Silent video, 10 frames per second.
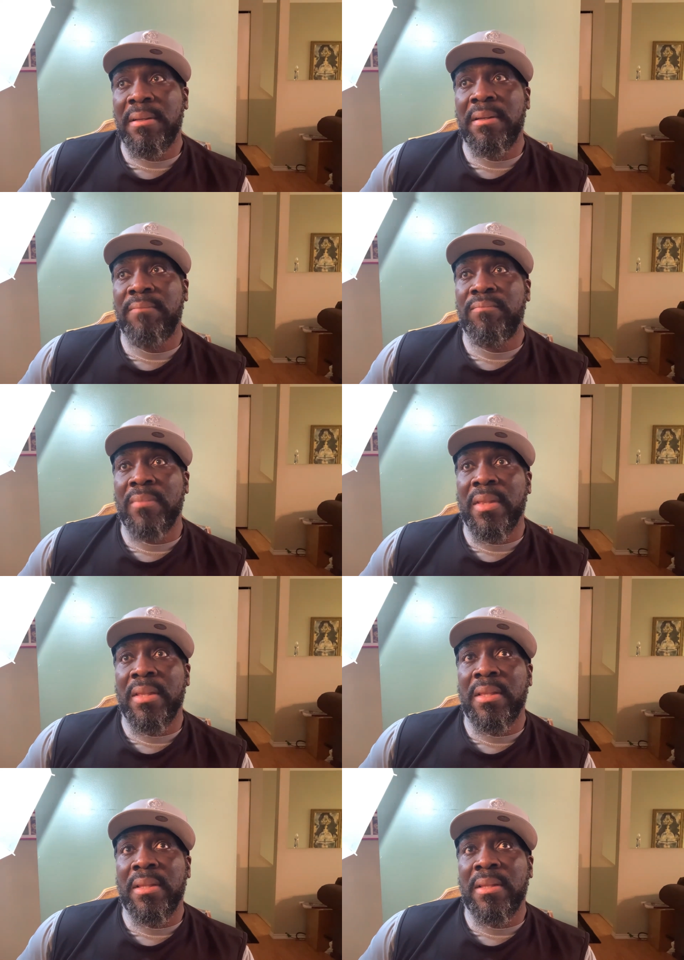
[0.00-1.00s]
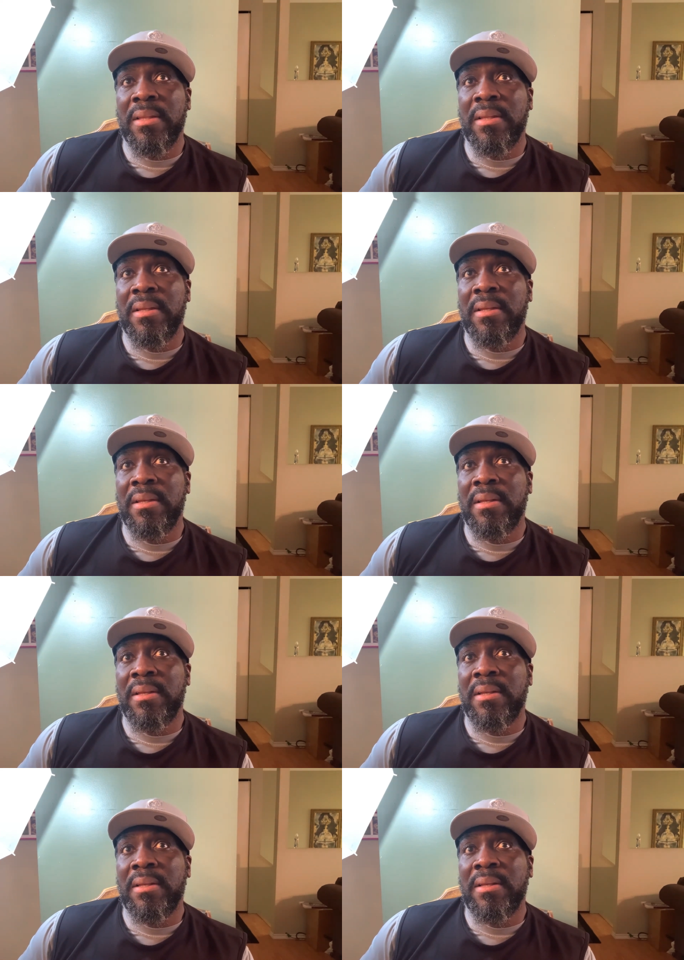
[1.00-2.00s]

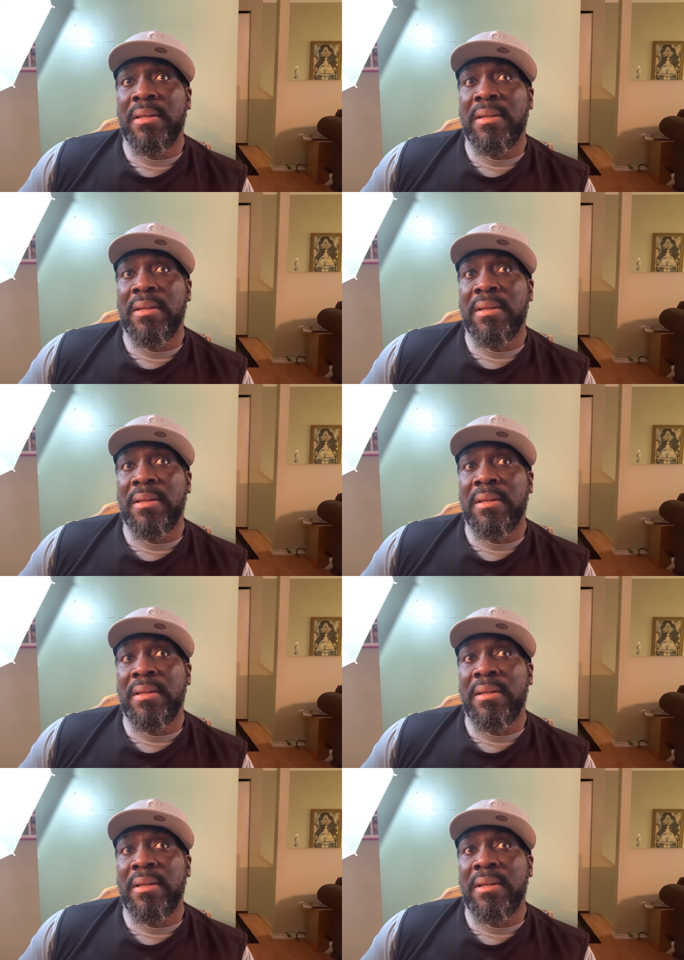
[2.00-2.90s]
[no speech]